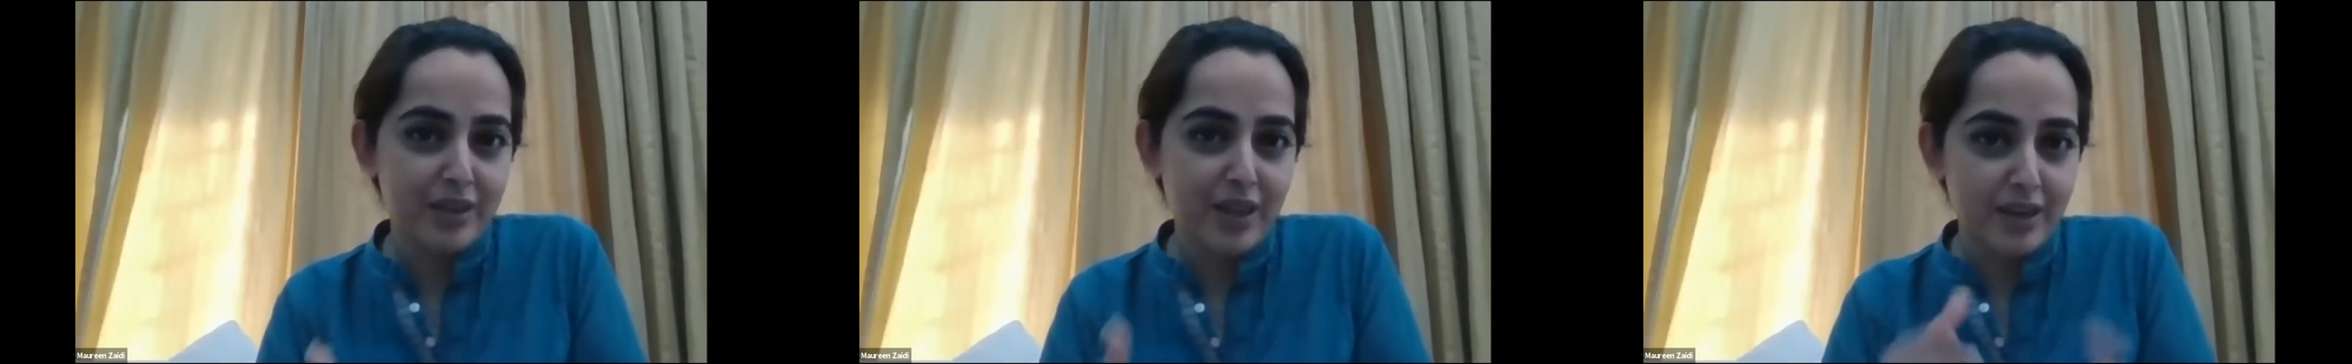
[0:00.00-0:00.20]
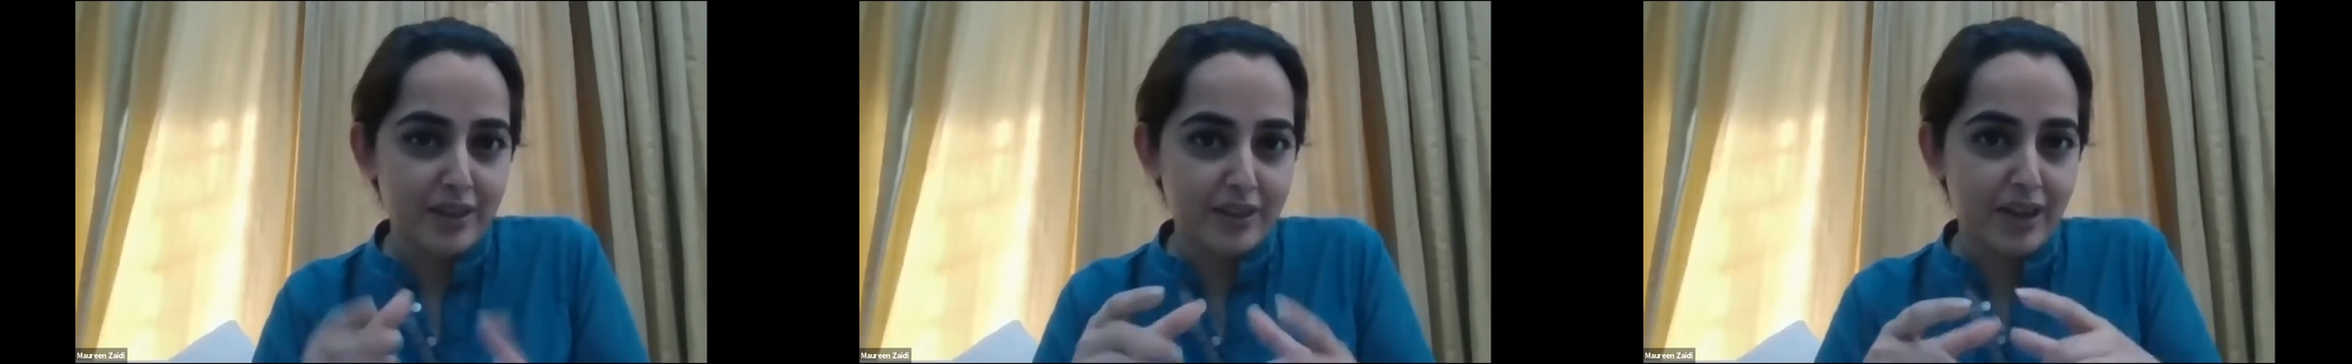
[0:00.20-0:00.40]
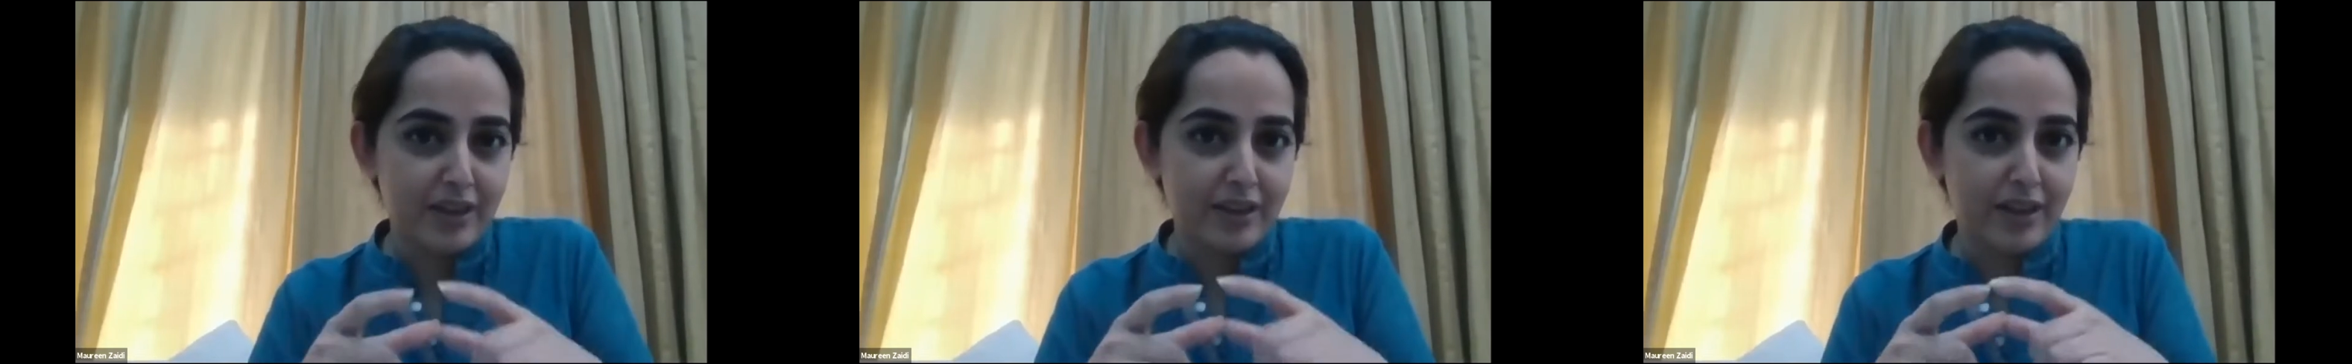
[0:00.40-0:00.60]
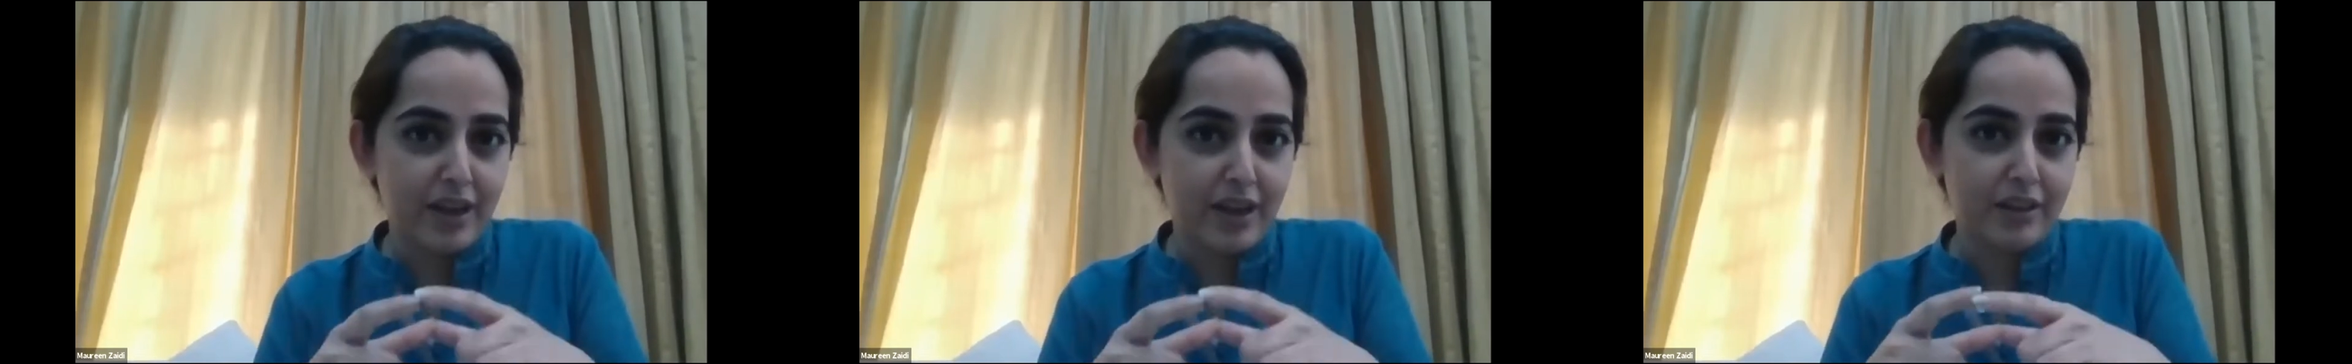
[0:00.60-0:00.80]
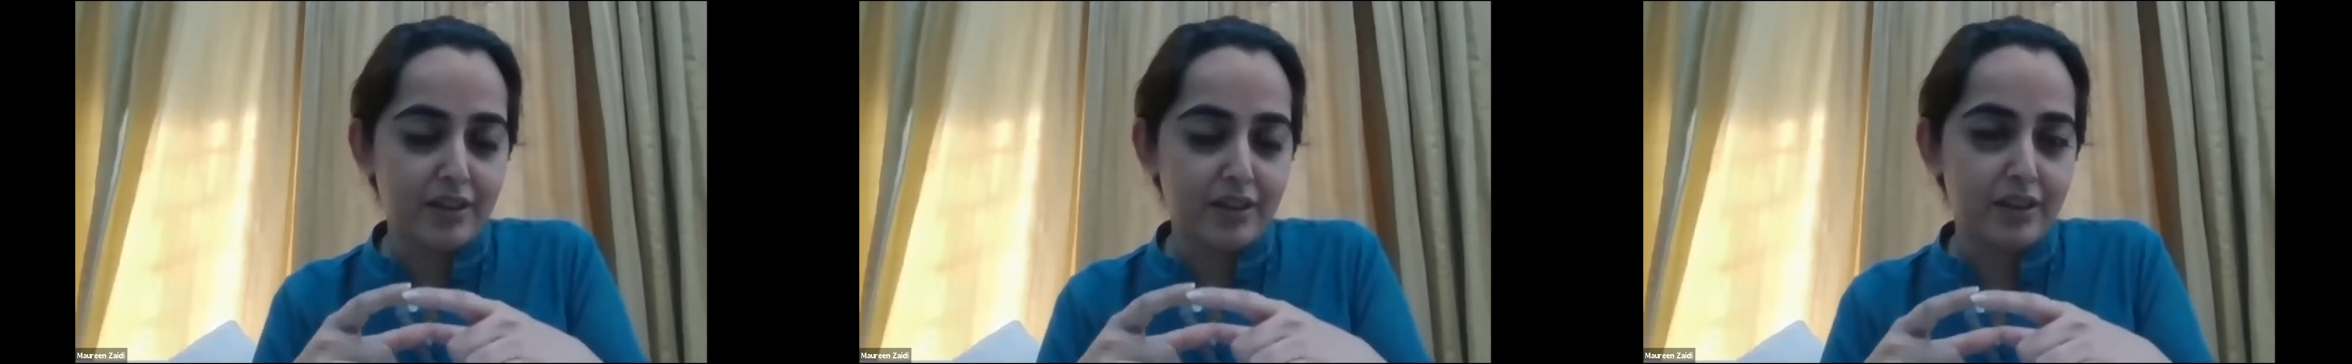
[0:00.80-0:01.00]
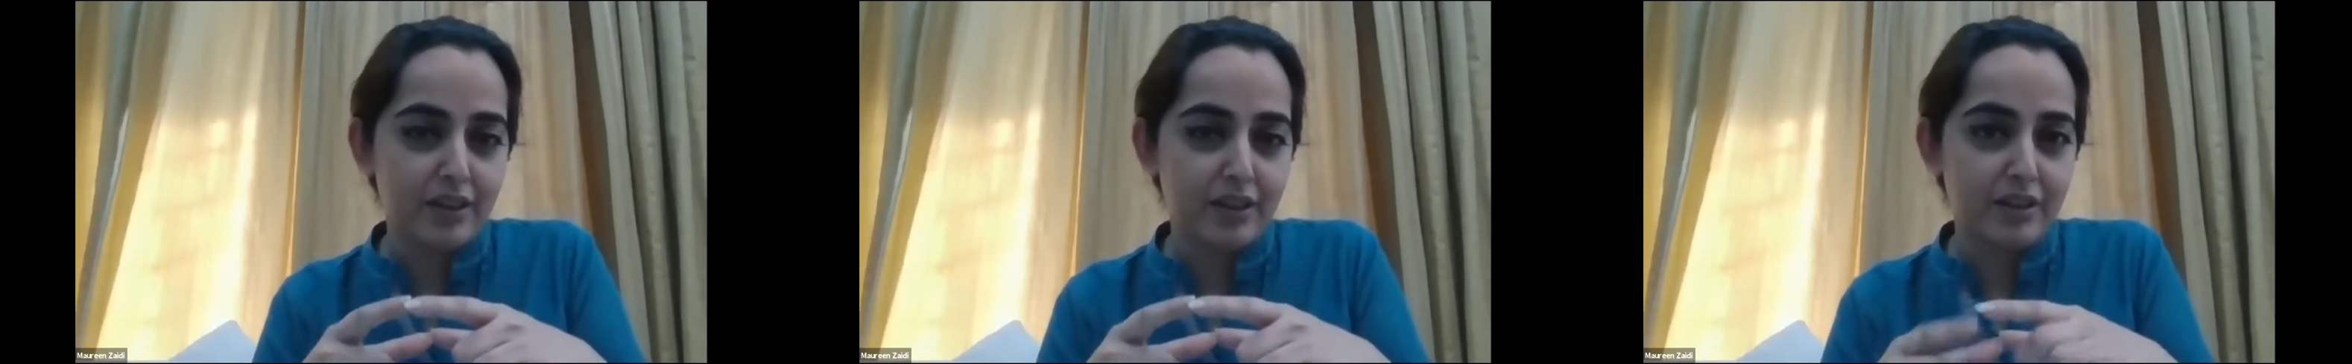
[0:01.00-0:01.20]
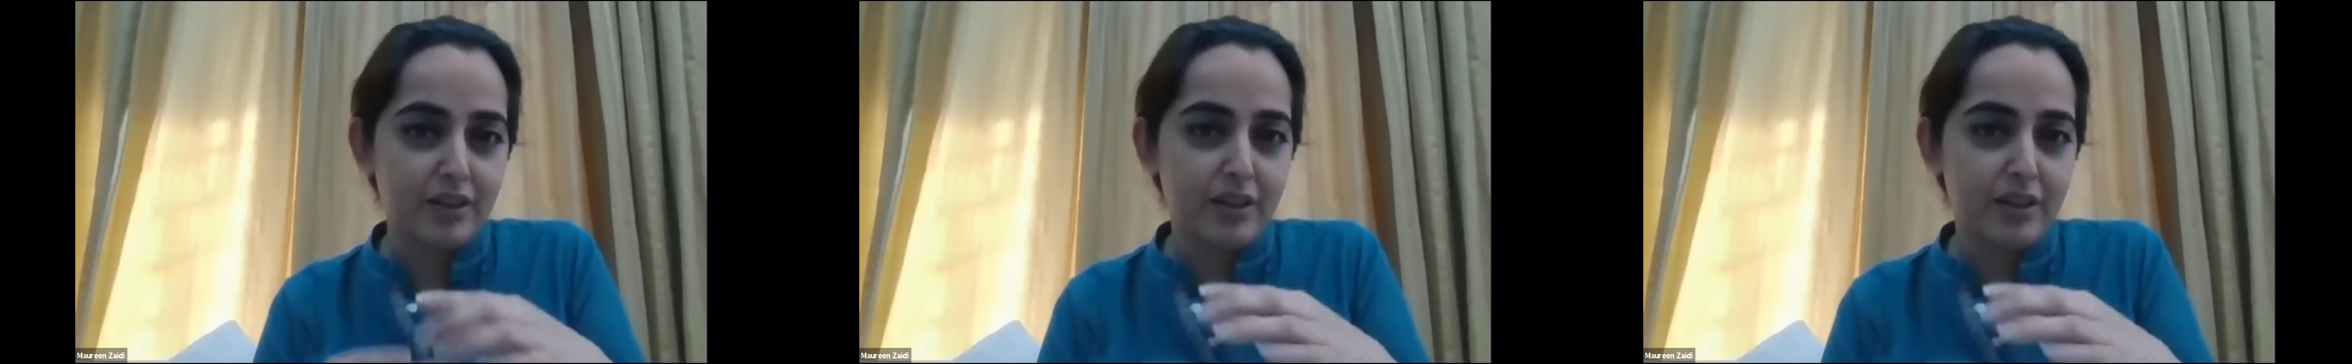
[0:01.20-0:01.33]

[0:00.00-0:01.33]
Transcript: that that that uh,